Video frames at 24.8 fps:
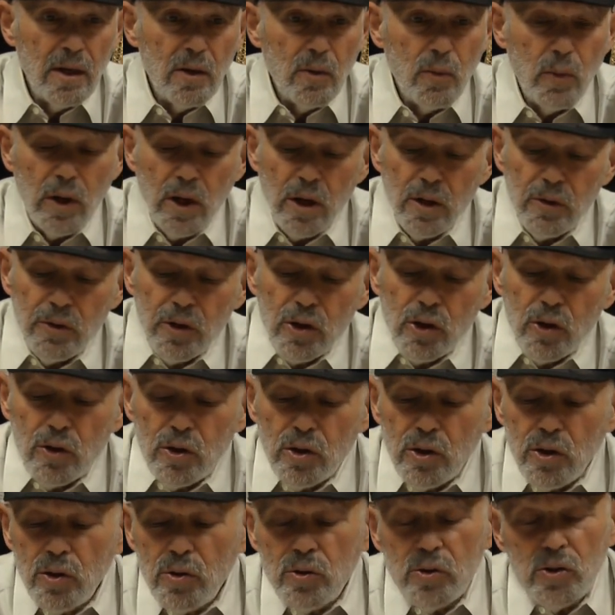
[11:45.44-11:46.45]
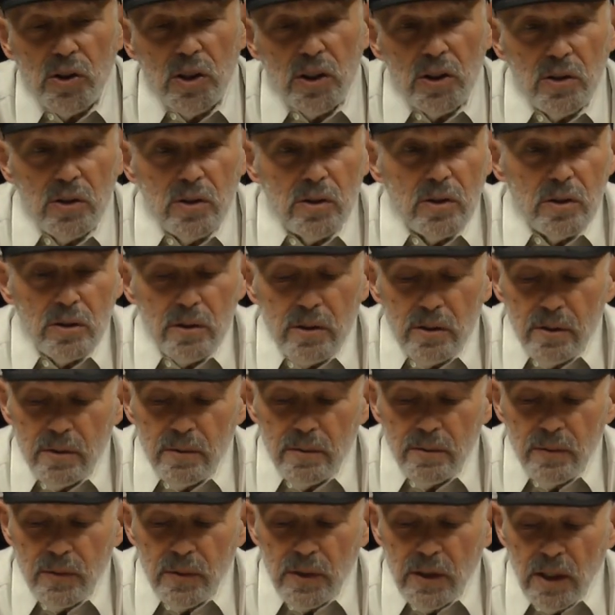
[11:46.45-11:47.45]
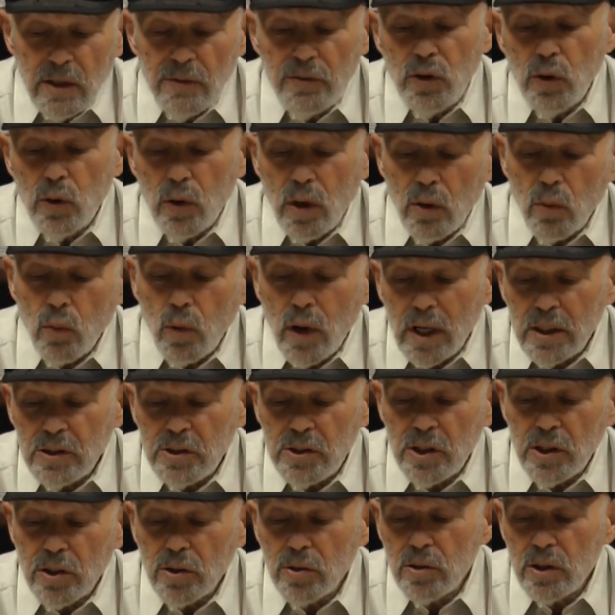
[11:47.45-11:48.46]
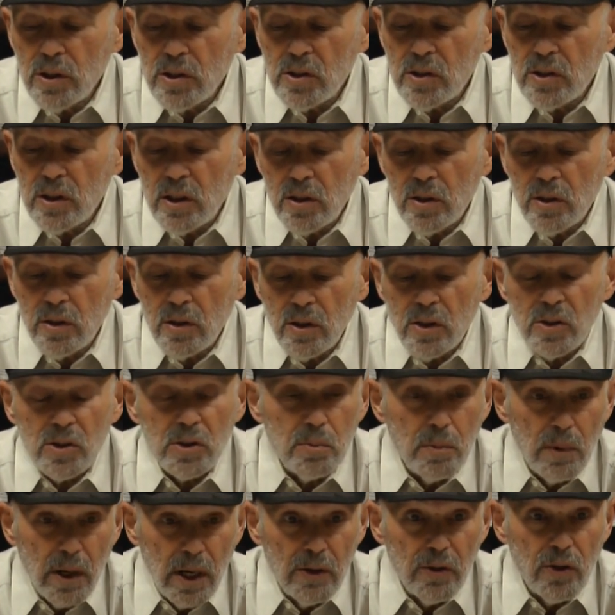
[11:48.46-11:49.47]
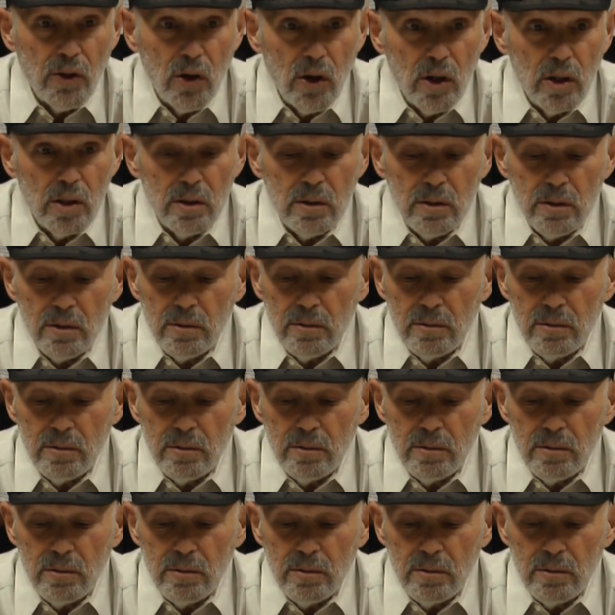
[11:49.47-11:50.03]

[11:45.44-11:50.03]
Well, the good news is, if you are watching or listening to this, my thought,